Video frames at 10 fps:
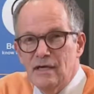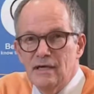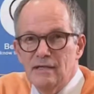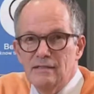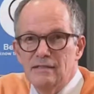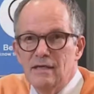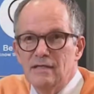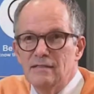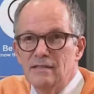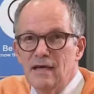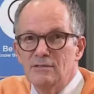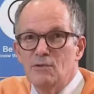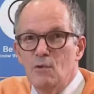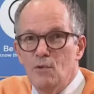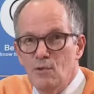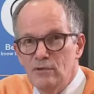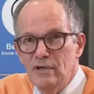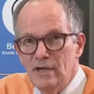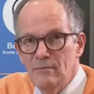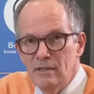is that it has all the
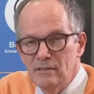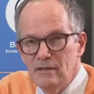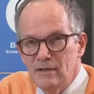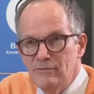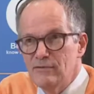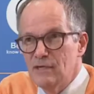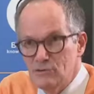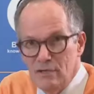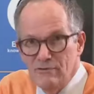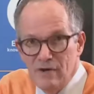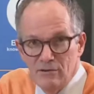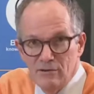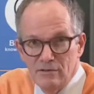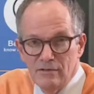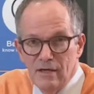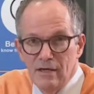elements of a natural virus.